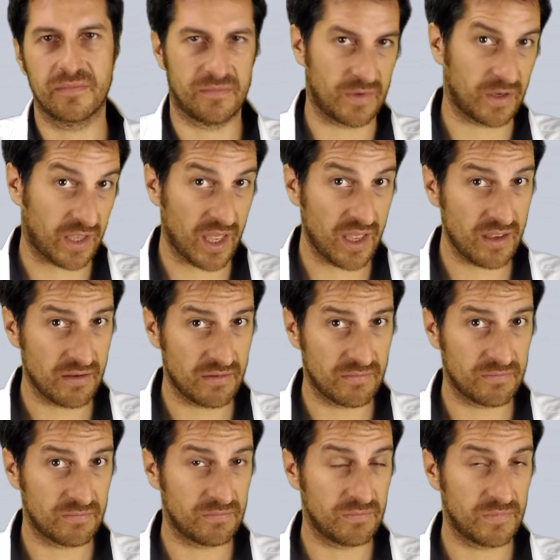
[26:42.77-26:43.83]
Okay?
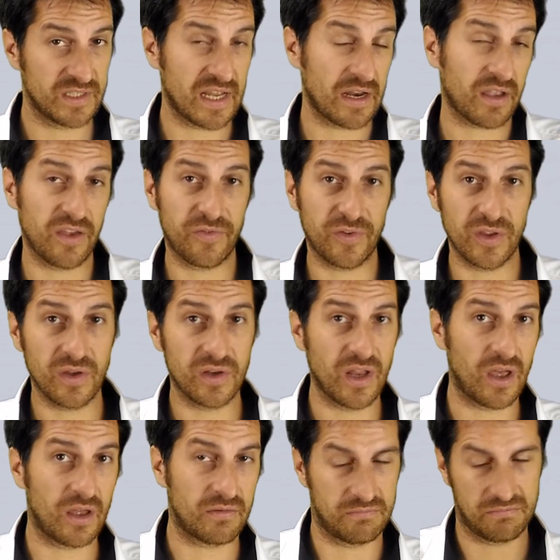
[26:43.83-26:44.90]
Is that okay for you or
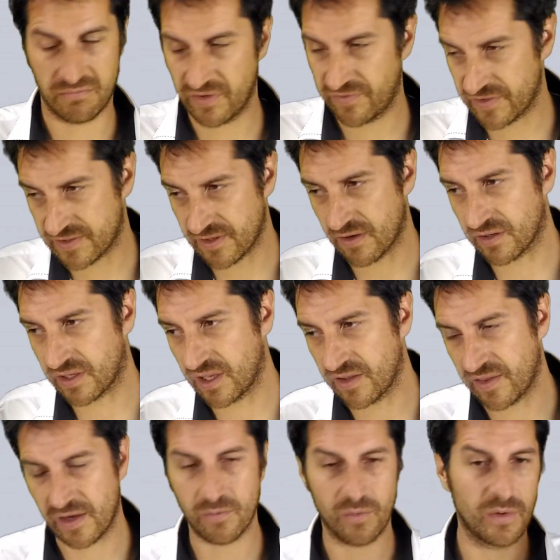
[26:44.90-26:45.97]
not? If it's not
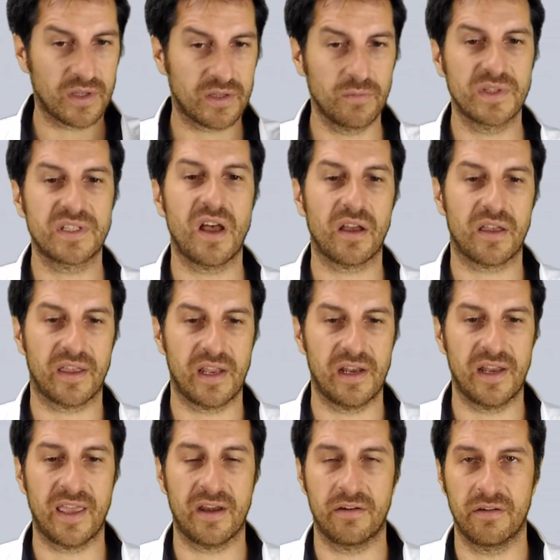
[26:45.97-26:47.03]
okay, then we talk
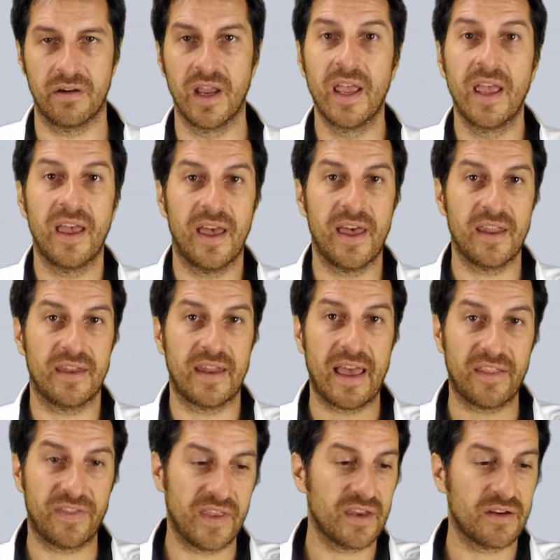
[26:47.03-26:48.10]
again later. And
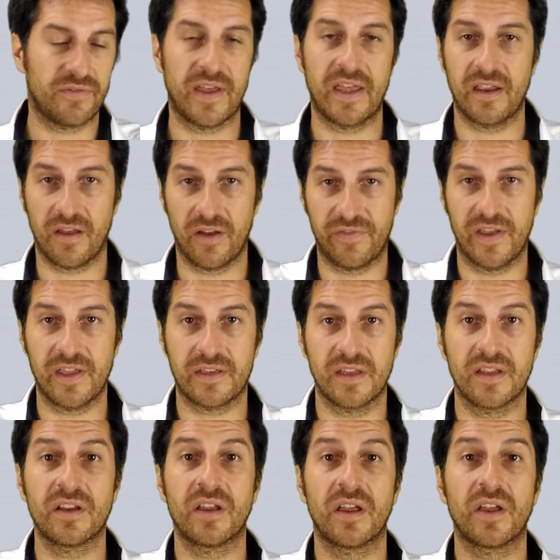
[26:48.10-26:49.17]
at the end of
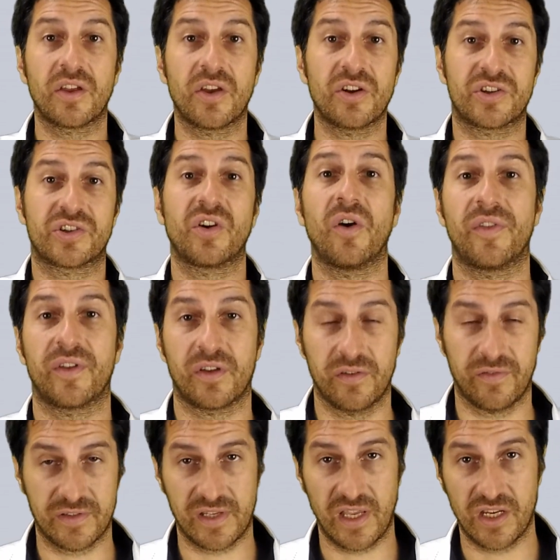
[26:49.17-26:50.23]
it, cut short the
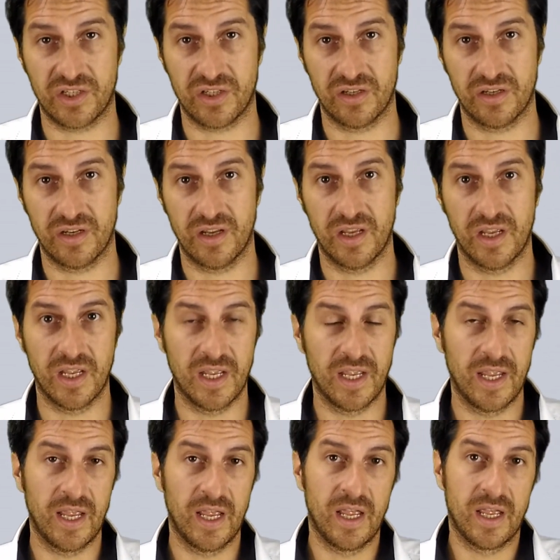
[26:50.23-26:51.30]
conversation.
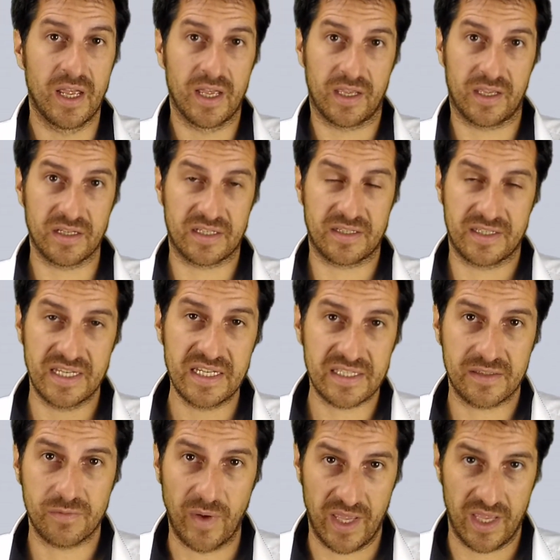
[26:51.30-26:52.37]
Because
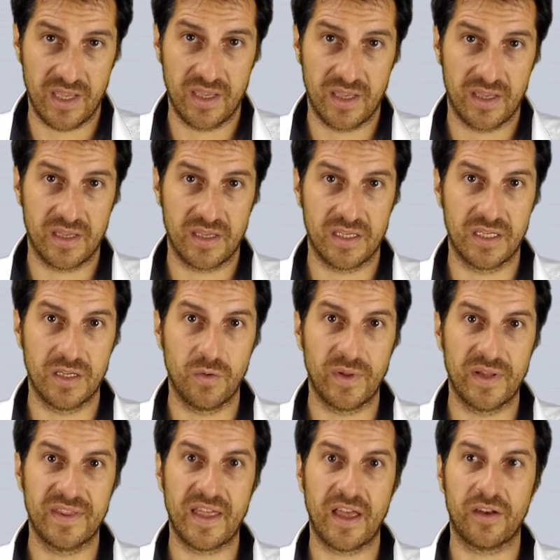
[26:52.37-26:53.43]
this way, you
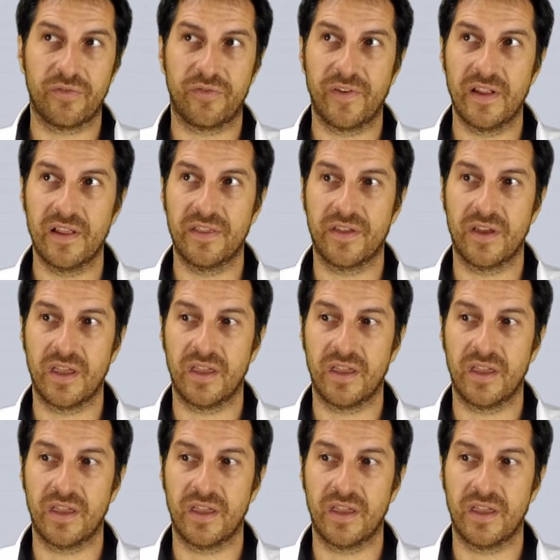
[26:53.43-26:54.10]
will not feel